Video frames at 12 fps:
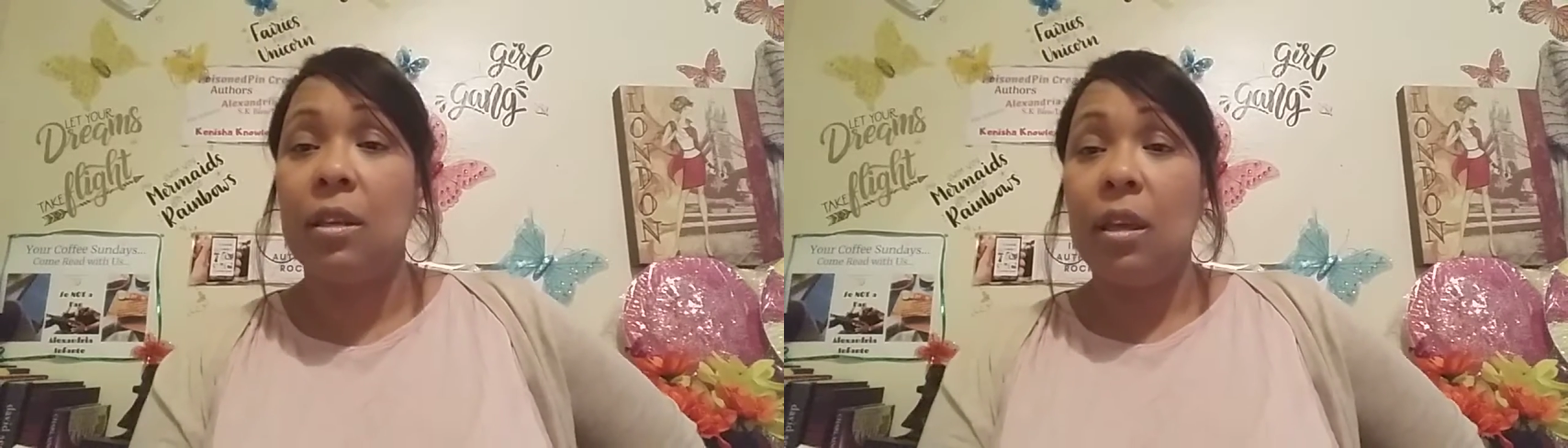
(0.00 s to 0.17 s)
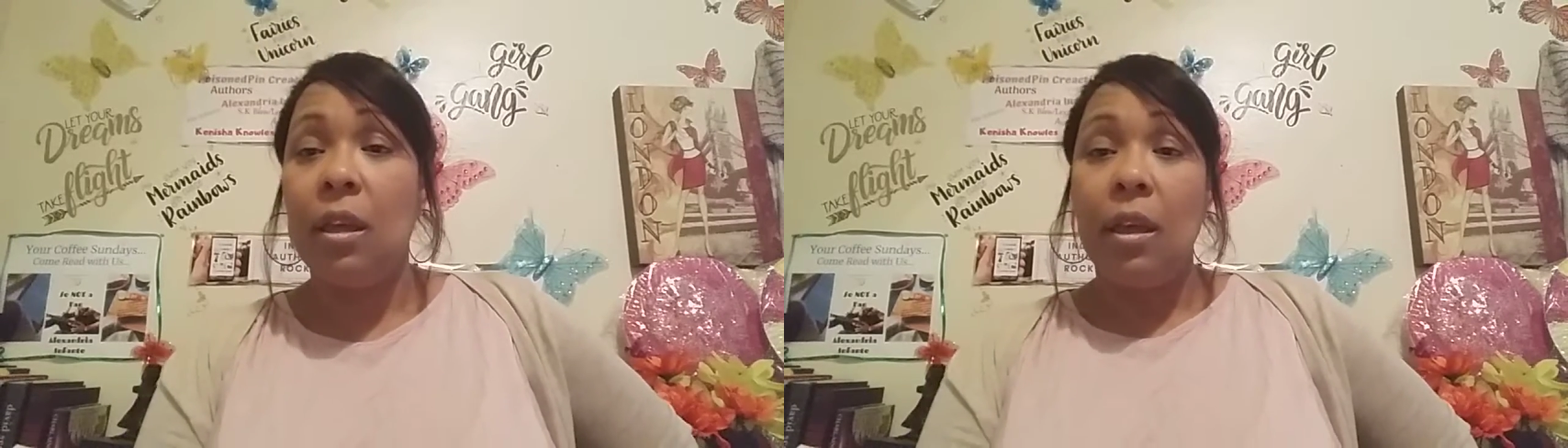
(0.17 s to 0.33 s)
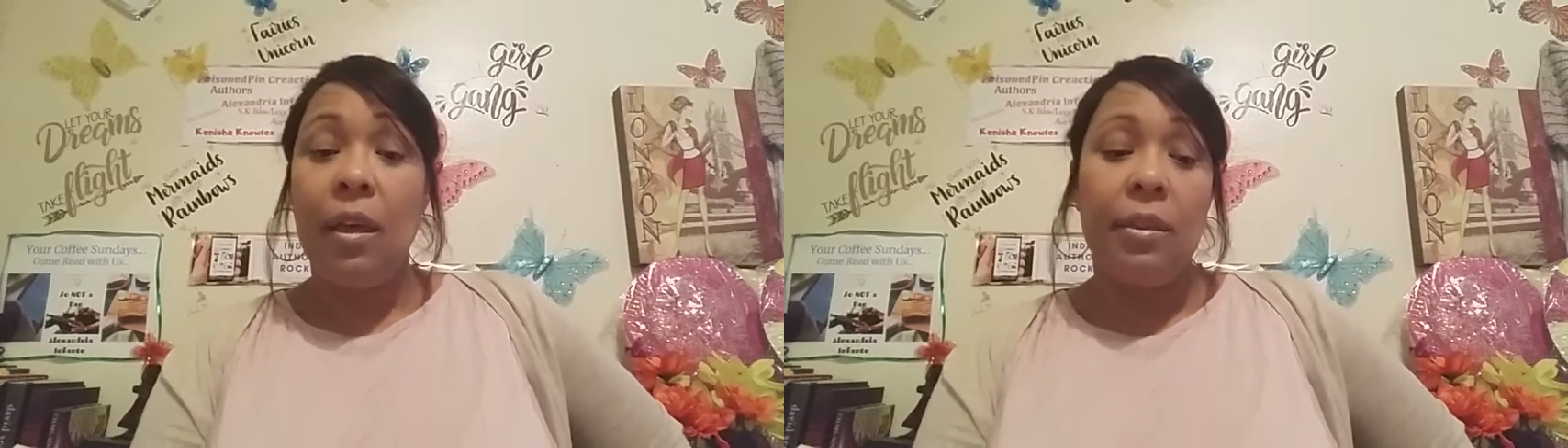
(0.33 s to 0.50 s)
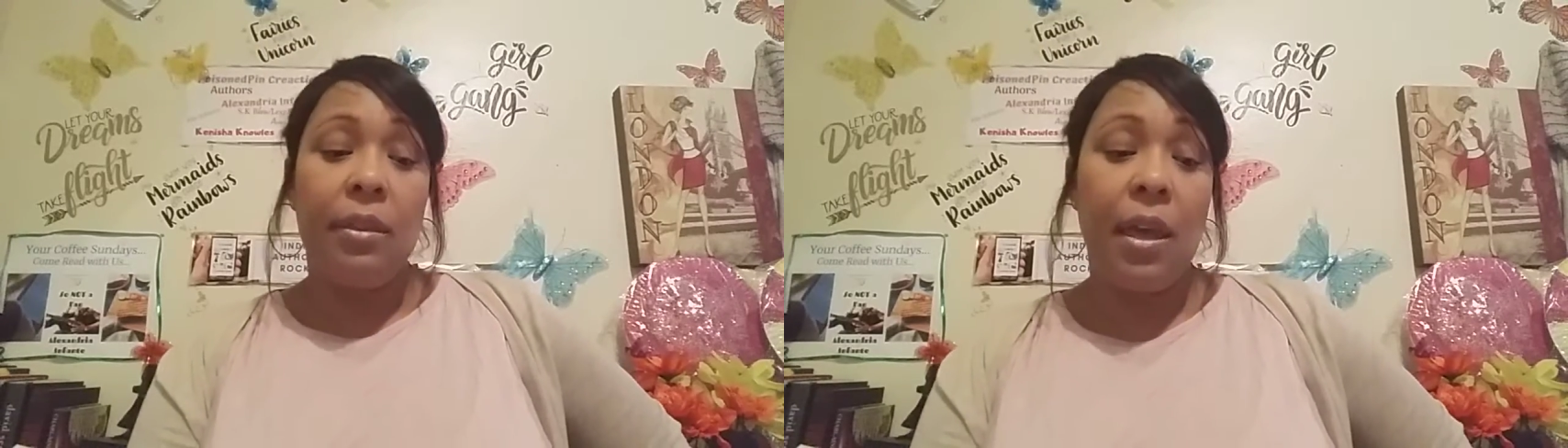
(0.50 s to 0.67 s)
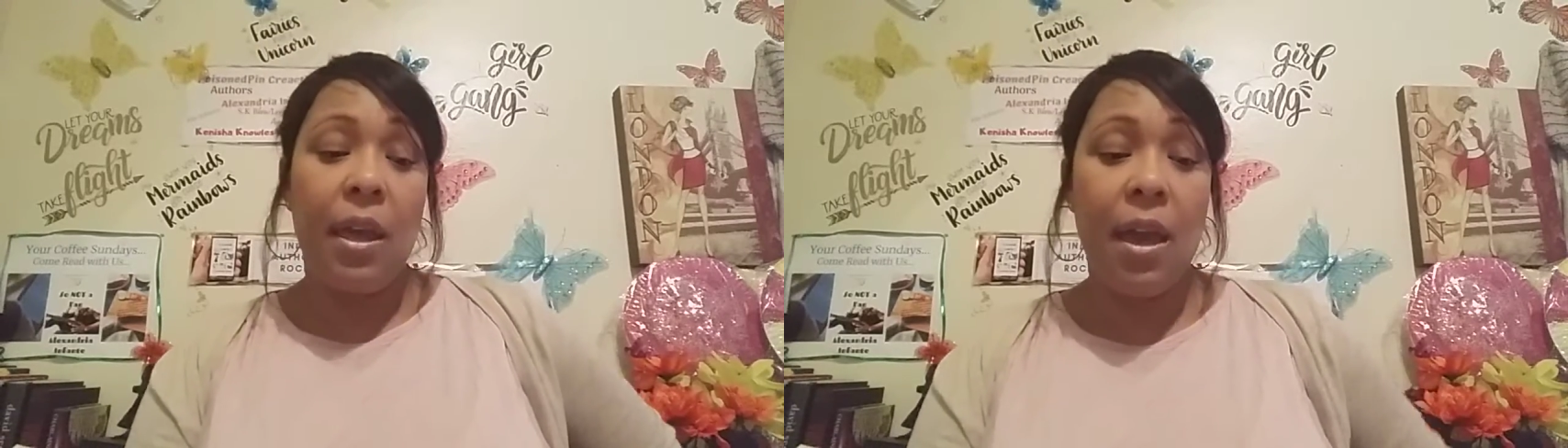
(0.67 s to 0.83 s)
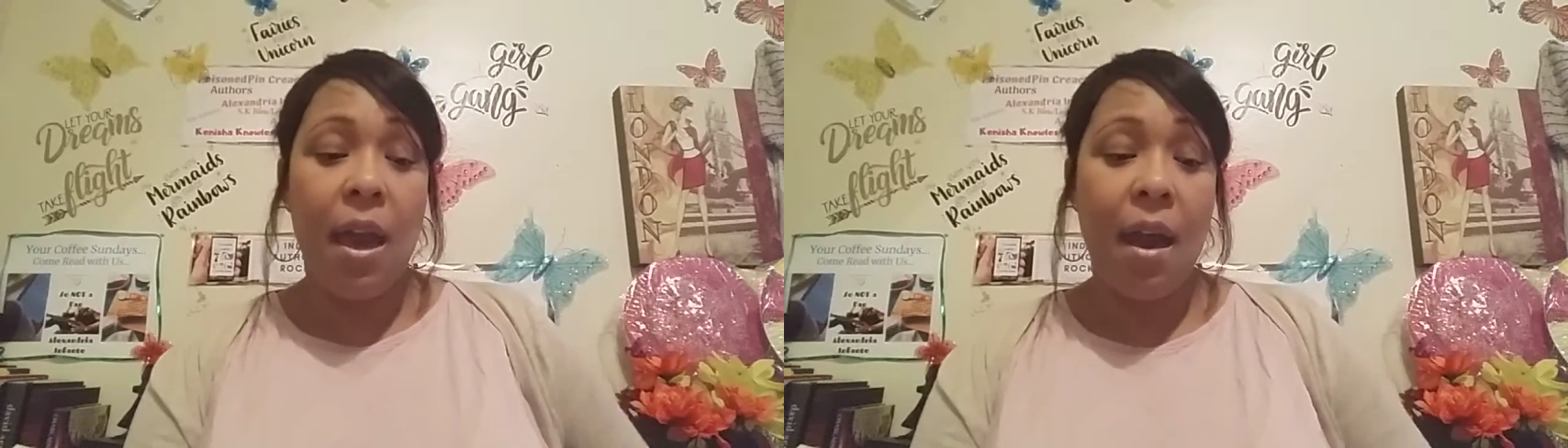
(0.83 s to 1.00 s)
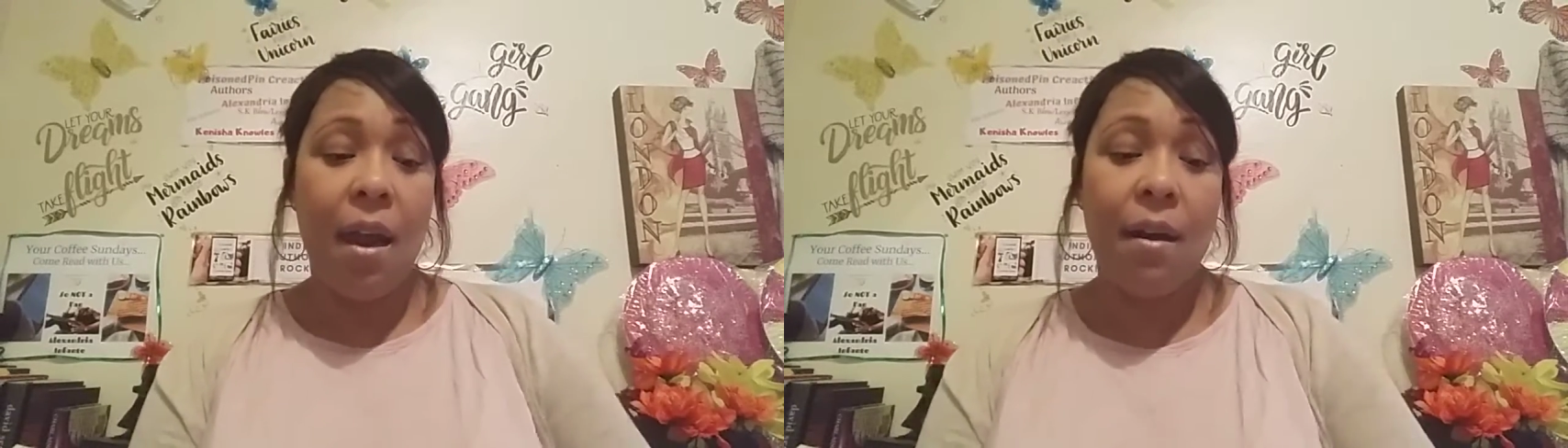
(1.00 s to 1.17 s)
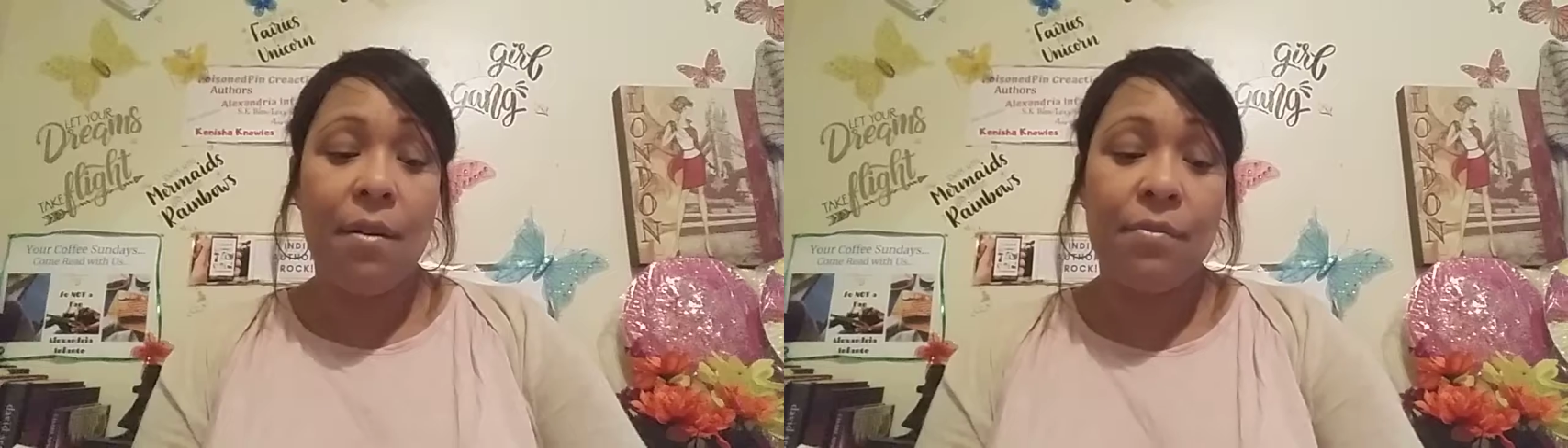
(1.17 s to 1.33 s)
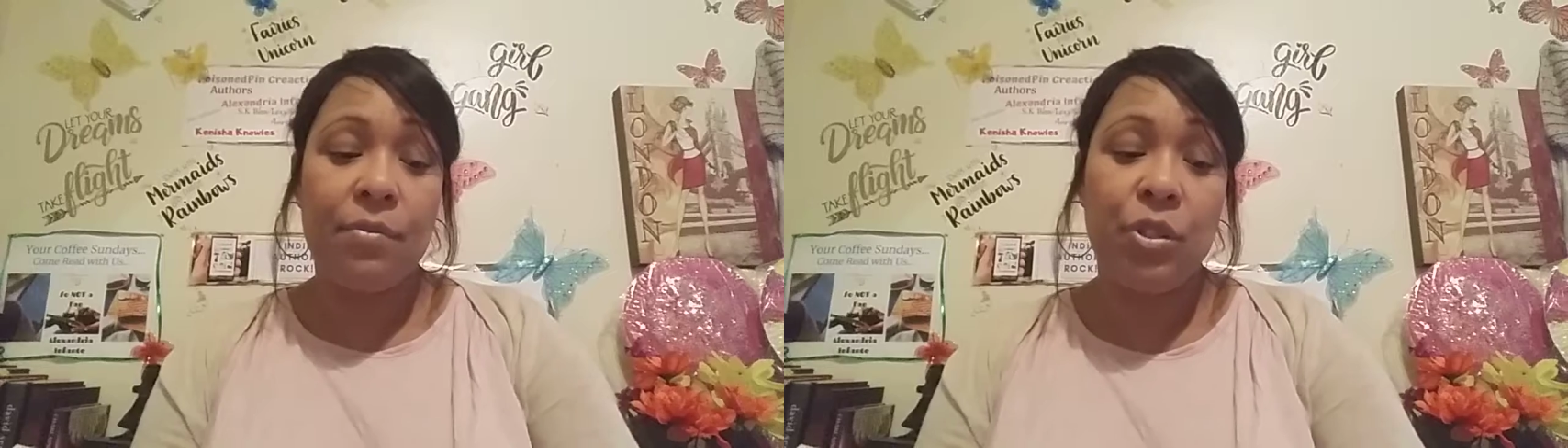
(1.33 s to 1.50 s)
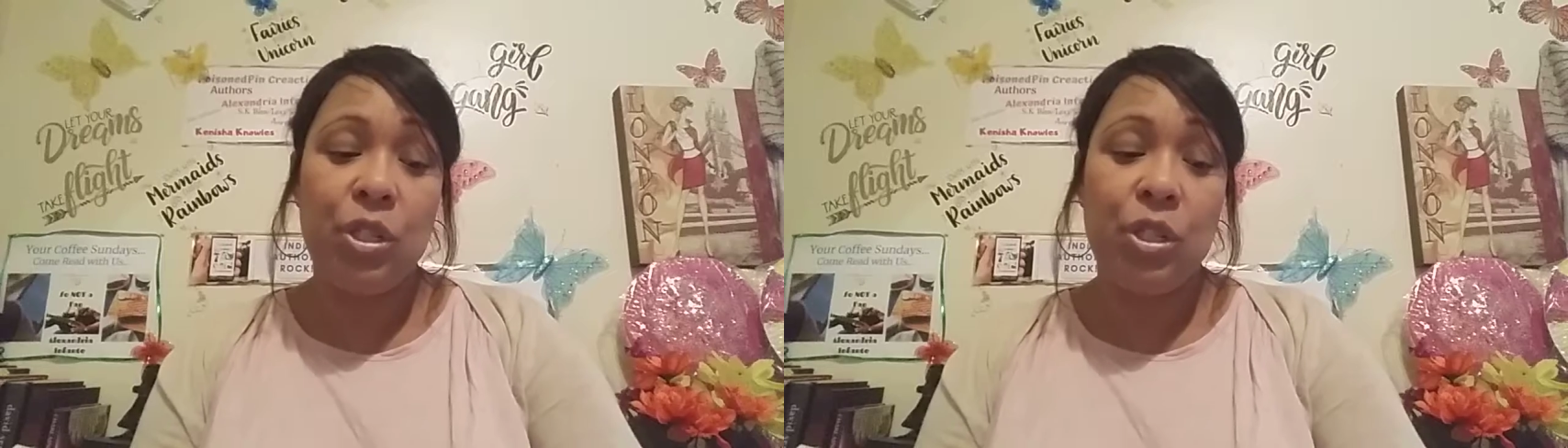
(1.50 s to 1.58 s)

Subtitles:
She has a